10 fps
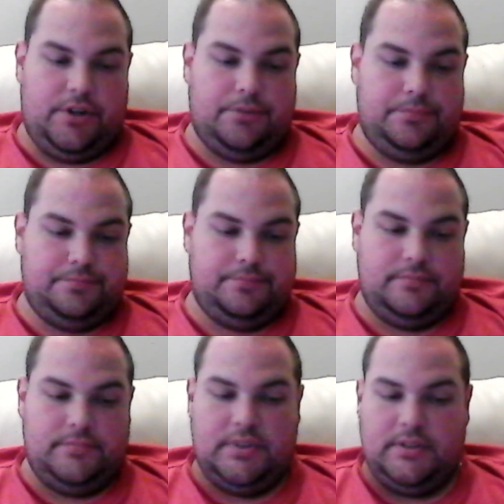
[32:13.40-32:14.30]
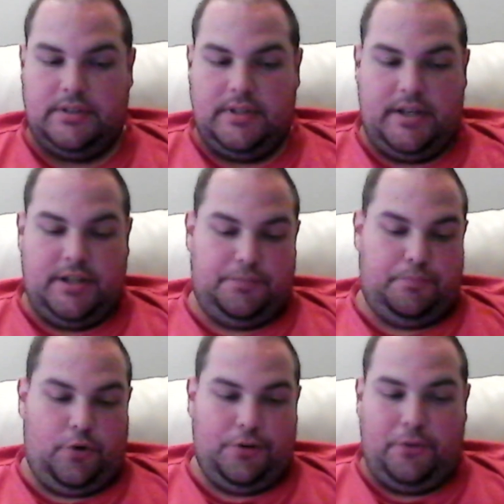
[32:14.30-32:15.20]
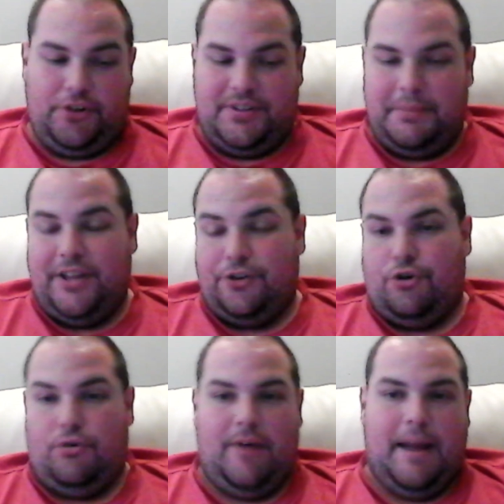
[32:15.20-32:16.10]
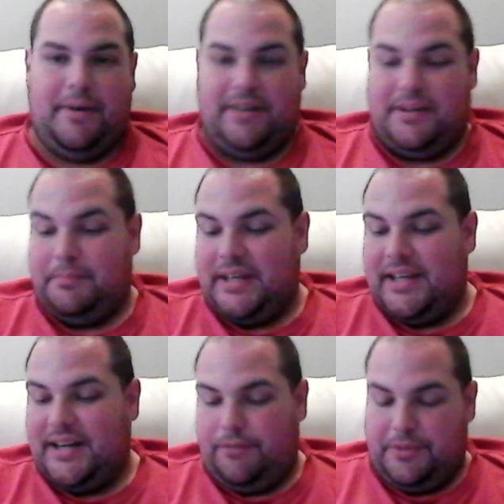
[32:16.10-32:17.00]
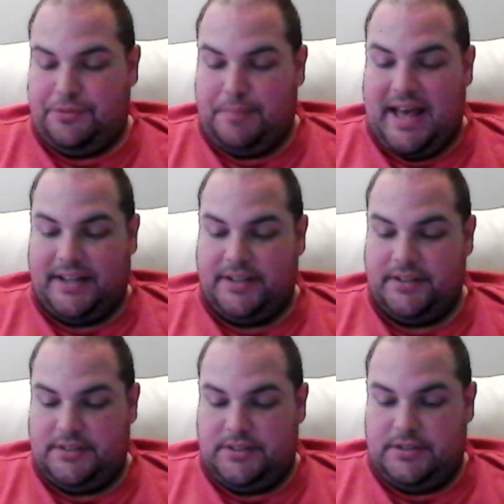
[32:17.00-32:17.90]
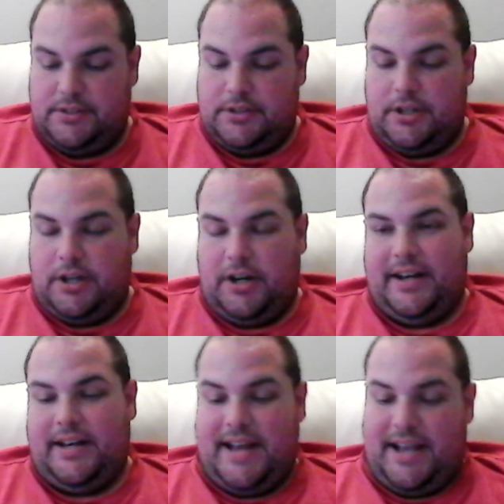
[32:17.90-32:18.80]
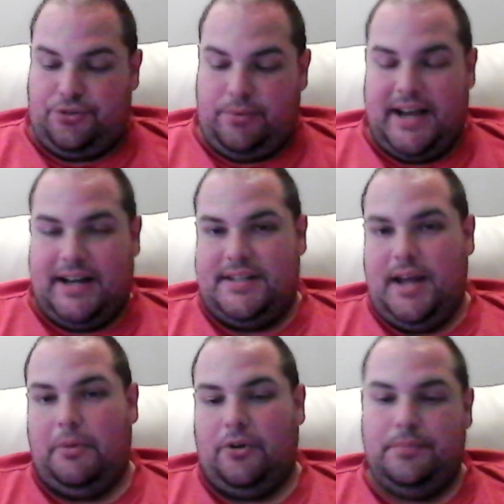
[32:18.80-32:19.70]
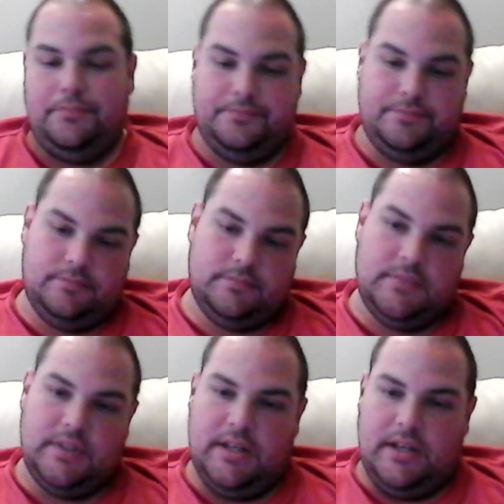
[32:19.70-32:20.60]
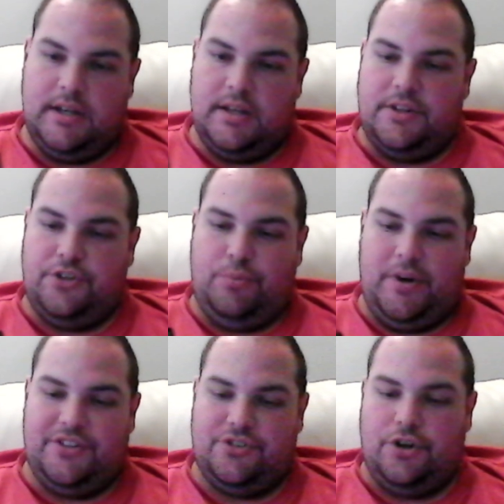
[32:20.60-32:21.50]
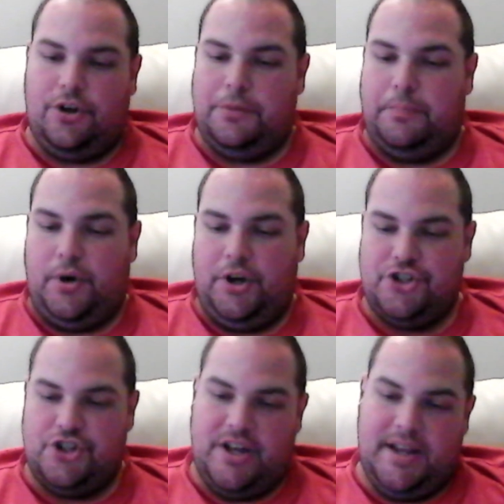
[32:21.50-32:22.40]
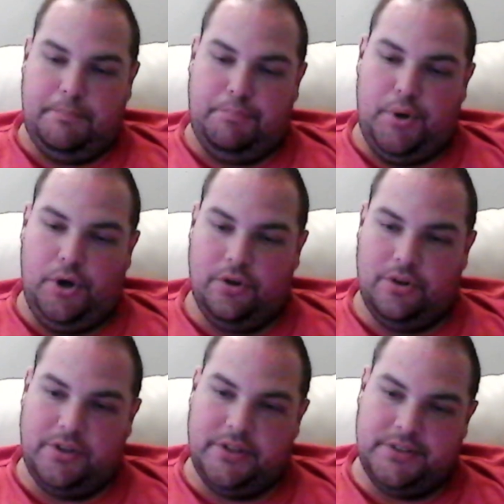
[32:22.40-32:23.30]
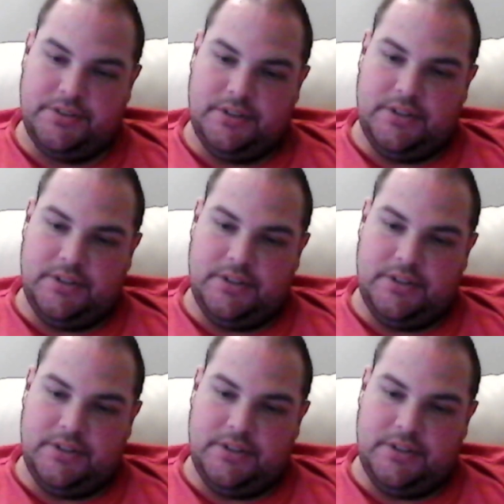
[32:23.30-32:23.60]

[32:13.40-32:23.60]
So, worth more than some of the other crap I've been getting from this pack. Alright, next we got a double. This one is called Push and Pull.